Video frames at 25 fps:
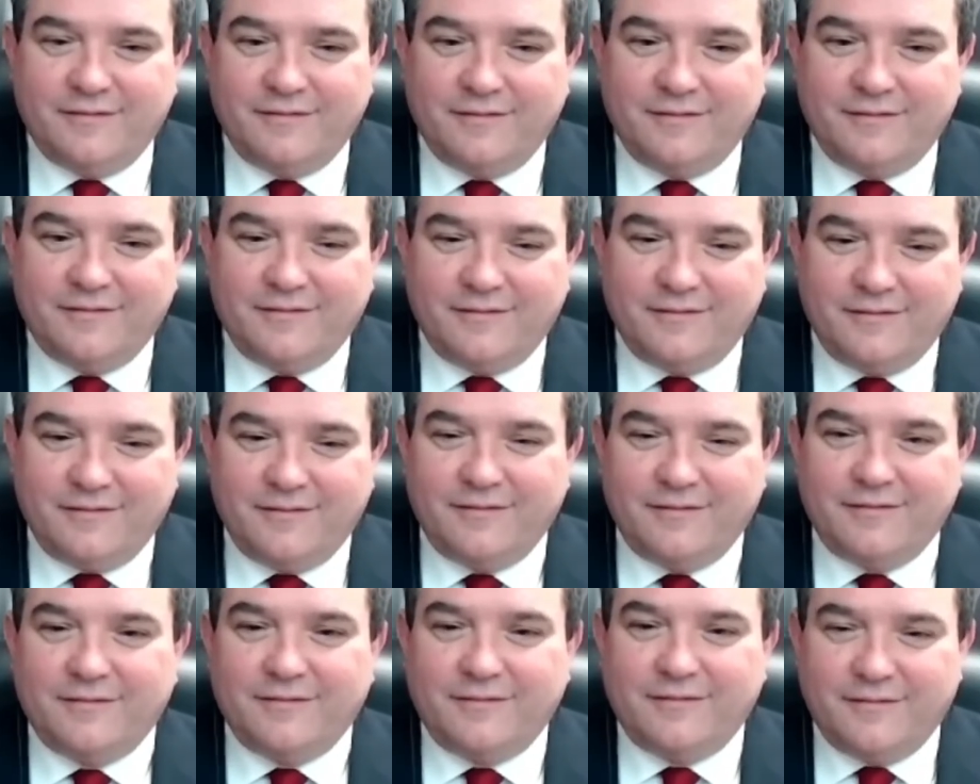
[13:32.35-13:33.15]

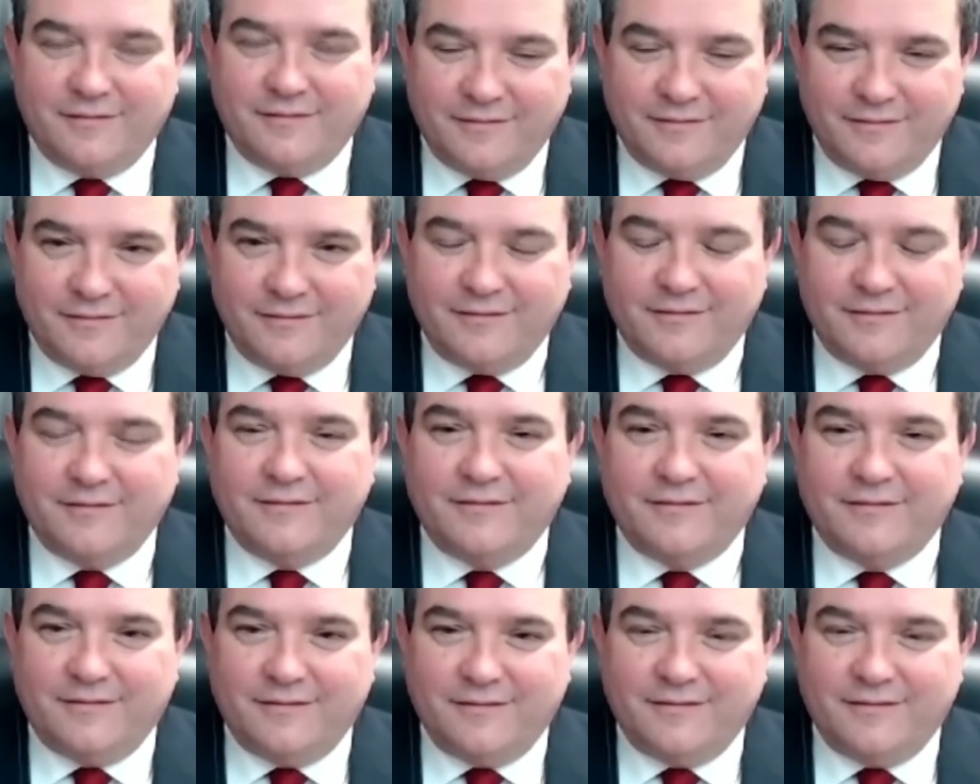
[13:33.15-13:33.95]

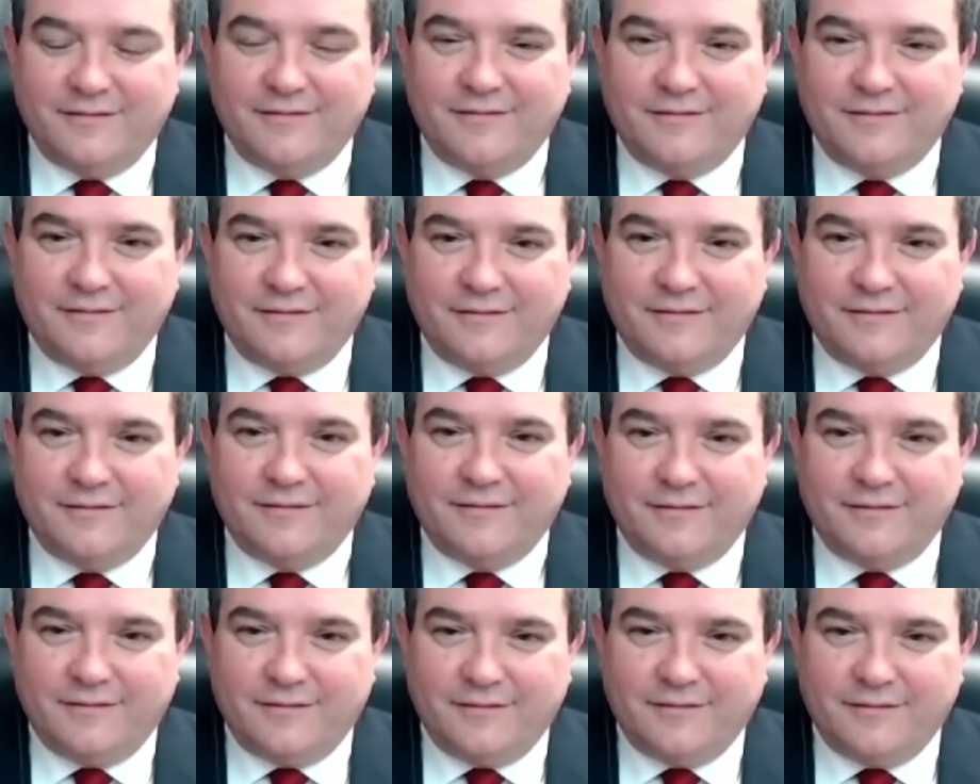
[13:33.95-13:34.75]

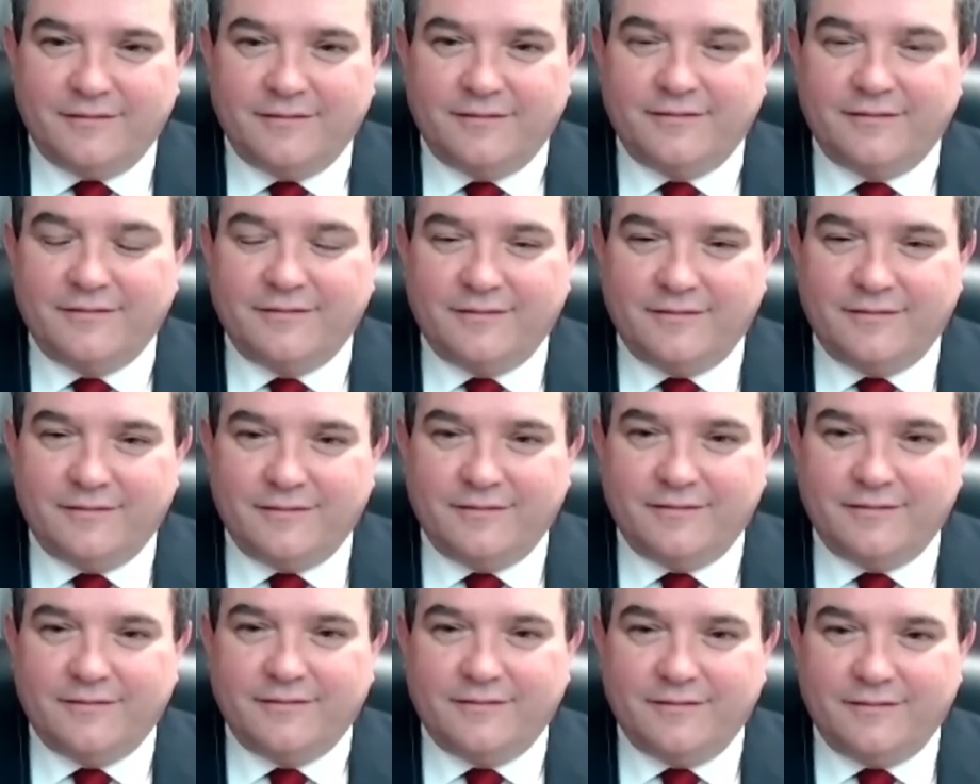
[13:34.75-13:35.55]

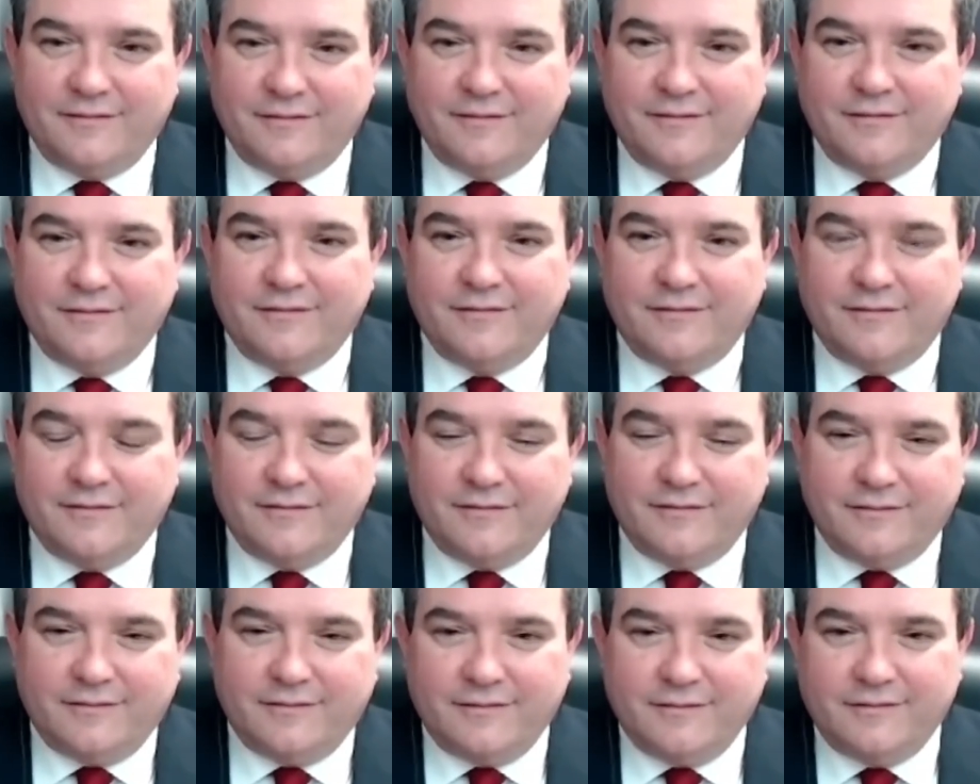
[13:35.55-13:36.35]

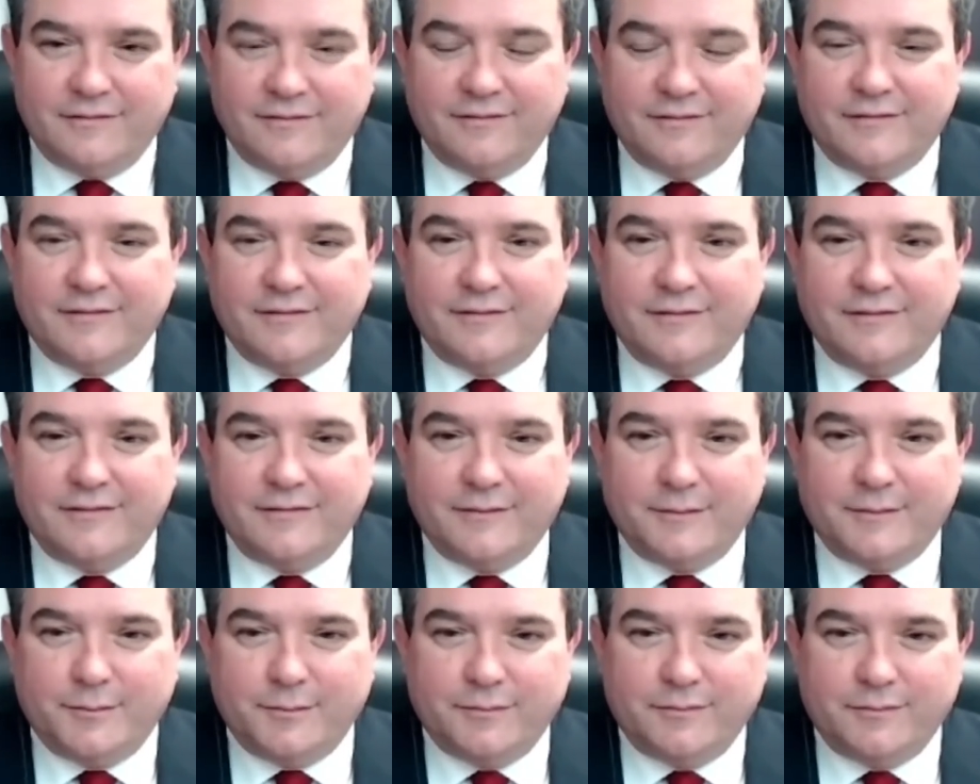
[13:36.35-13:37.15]

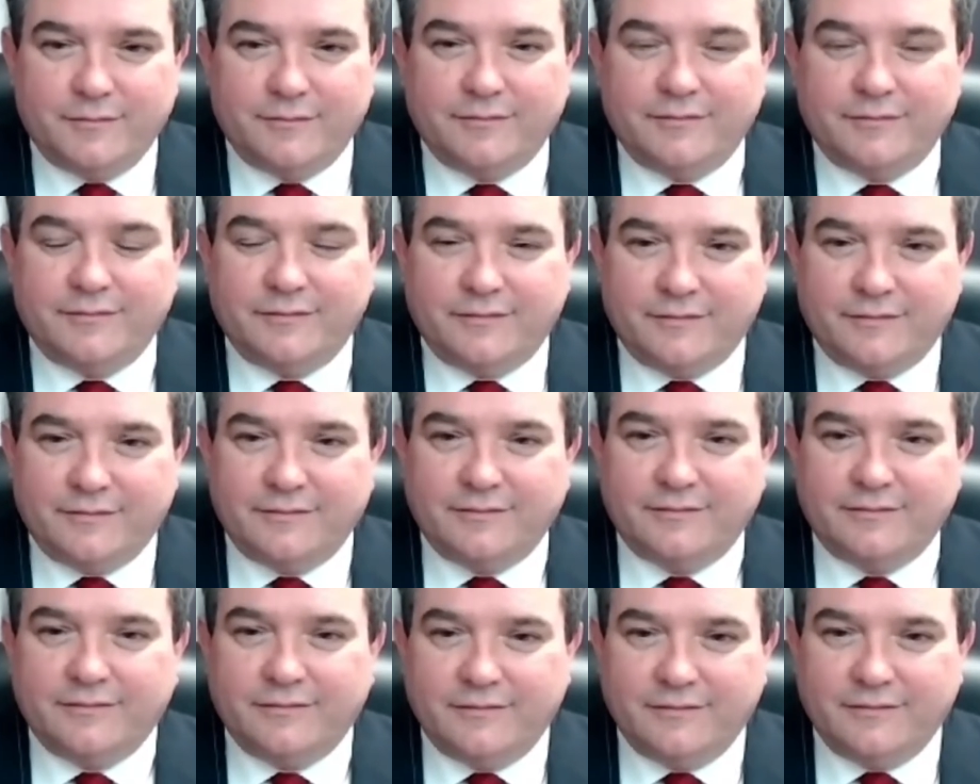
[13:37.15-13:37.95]

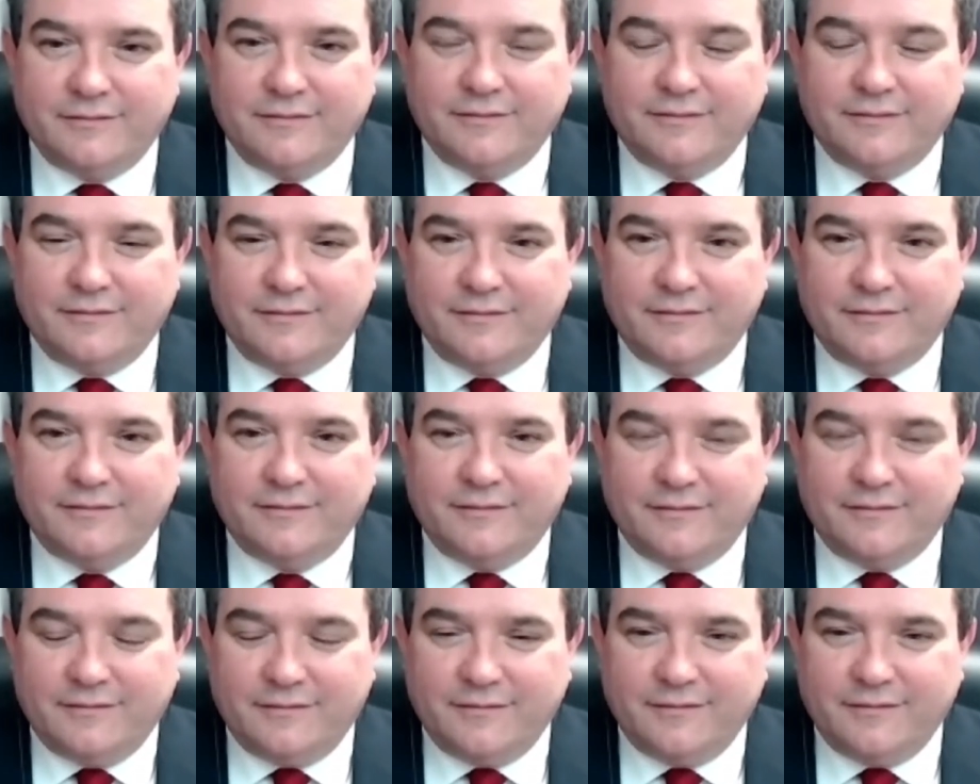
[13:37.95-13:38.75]

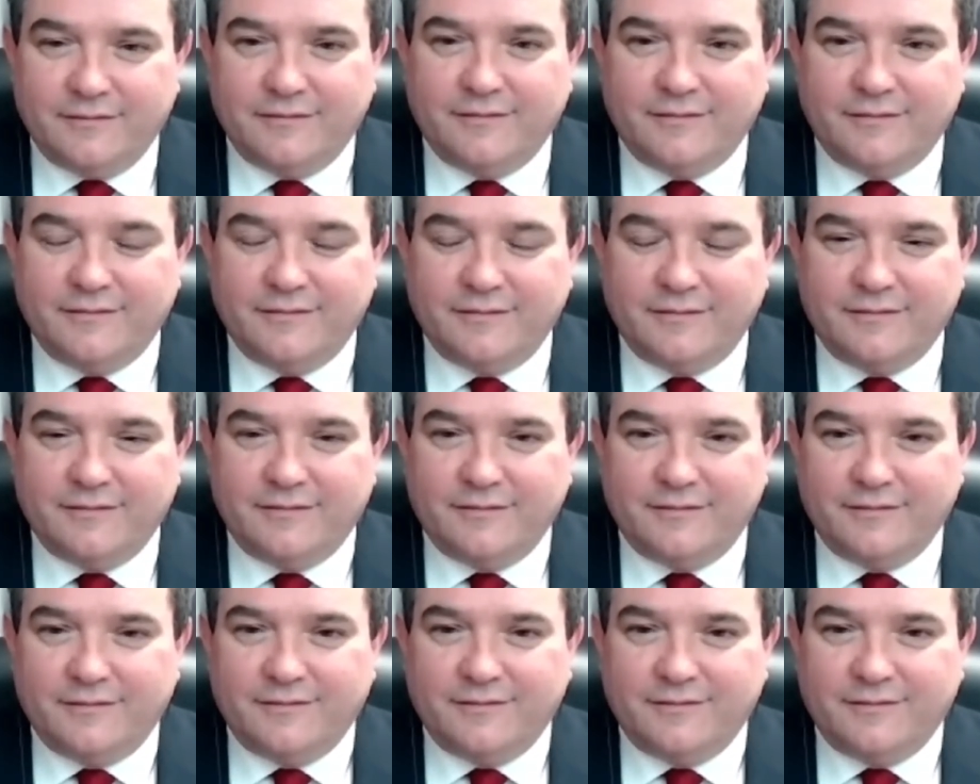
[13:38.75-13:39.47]
This person isn't speaking.